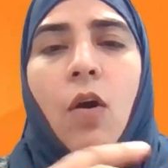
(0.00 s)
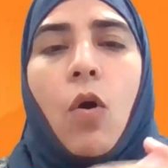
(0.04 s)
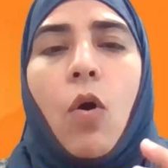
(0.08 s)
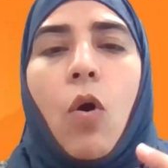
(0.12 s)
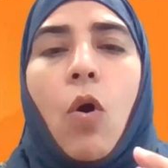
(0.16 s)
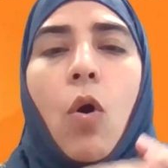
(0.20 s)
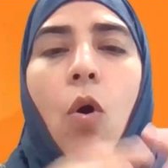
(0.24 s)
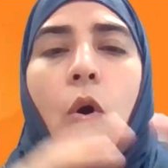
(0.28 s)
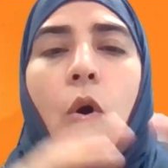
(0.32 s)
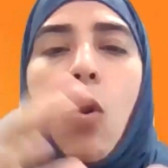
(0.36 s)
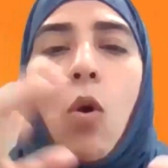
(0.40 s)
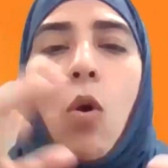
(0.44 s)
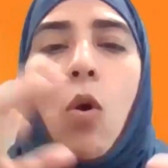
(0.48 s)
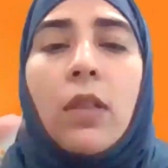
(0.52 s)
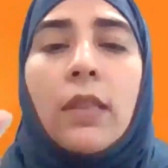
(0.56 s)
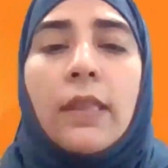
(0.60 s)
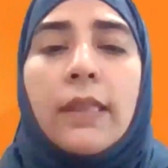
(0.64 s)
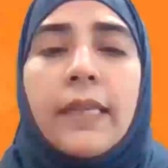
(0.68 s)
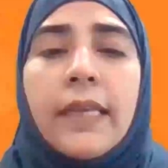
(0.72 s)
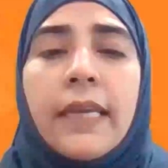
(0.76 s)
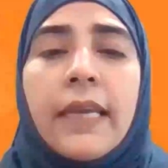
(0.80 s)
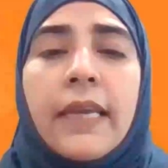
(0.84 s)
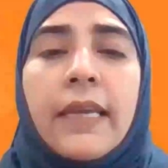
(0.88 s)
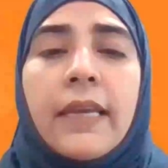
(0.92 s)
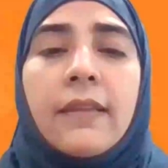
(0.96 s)
All
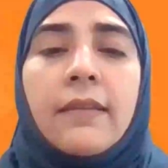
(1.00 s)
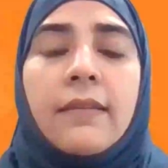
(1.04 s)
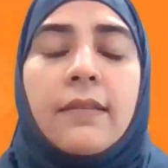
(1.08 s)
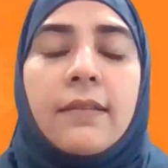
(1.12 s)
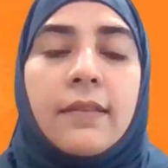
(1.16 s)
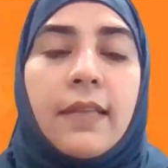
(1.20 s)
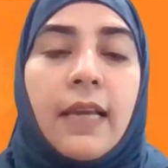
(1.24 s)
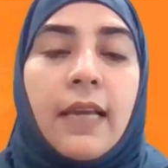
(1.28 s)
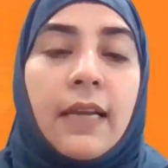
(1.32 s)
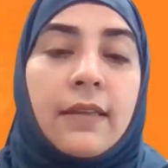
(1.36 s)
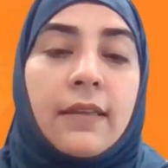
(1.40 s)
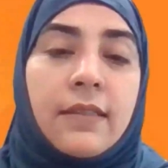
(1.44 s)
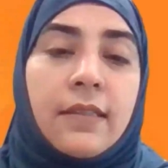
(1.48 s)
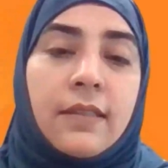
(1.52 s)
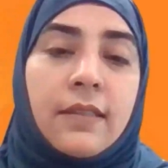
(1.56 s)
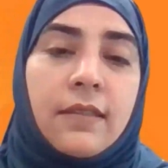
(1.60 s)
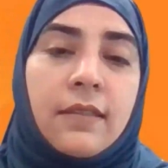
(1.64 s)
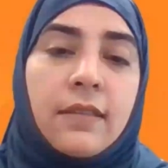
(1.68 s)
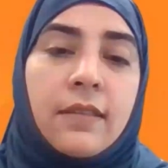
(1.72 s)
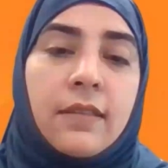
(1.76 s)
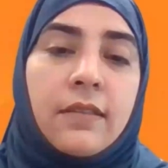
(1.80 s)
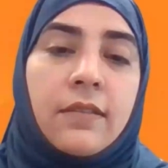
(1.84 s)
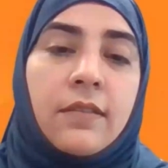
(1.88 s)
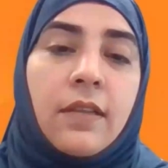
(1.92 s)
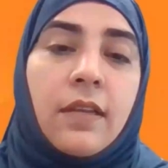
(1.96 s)
these
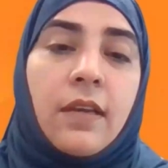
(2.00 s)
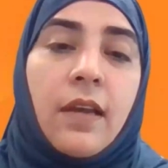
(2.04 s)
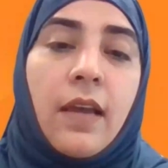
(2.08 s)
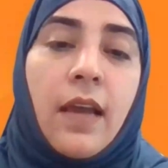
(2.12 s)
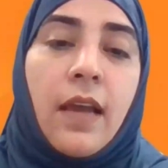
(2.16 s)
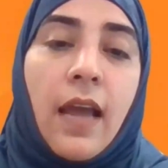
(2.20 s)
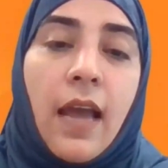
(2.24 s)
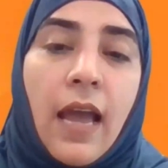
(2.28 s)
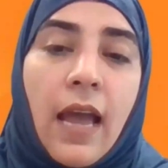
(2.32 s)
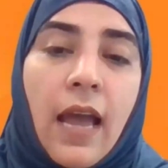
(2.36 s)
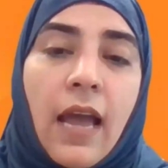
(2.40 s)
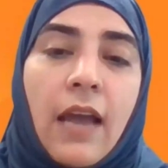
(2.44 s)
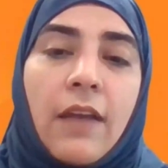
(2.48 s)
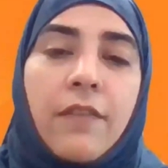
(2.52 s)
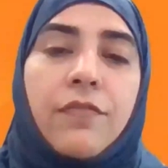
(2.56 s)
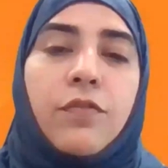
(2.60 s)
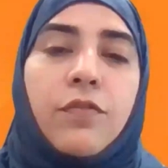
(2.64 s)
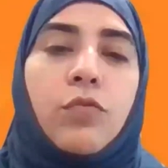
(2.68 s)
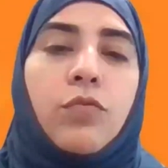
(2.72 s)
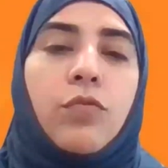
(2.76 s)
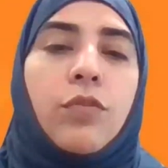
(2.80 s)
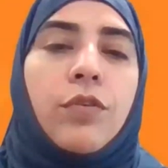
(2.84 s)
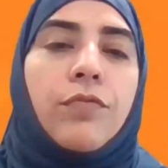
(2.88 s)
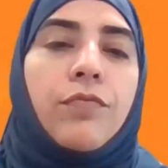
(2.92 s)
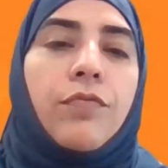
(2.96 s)
sectors have
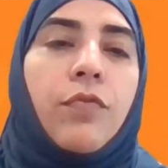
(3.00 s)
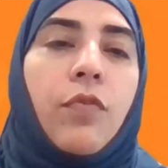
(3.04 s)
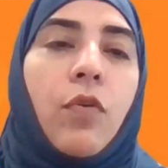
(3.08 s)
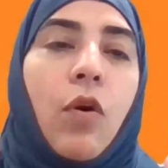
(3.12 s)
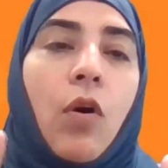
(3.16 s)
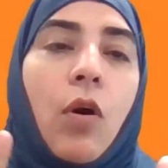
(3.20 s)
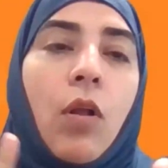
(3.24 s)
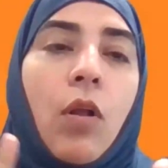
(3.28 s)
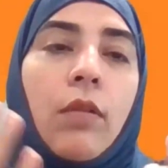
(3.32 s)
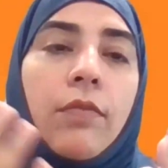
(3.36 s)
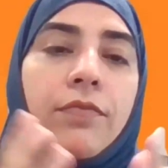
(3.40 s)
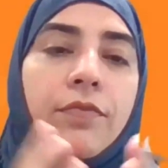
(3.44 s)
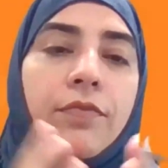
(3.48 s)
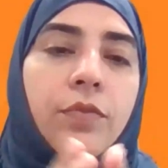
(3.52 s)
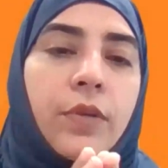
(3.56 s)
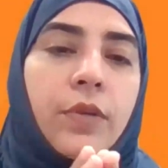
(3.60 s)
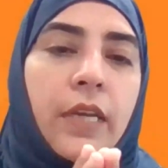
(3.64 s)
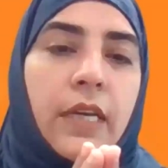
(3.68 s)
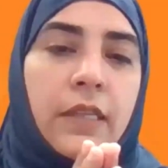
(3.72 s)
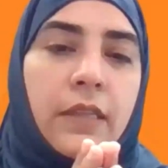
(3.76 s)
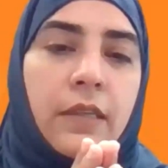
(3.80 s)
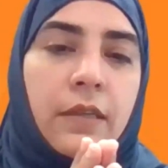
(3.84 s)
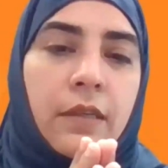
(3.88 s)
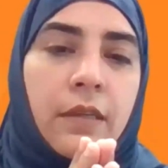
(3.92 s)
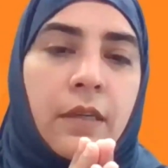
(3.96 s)
to evolve
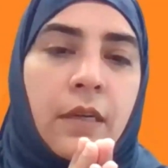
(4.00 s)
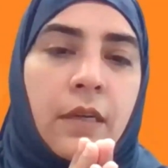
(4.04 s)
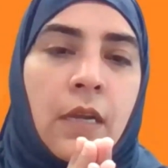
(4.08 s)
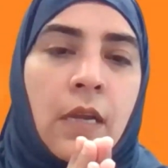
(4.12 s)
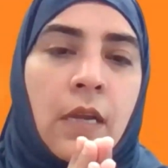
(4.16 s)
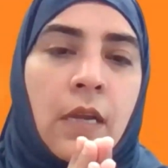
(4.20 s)
together.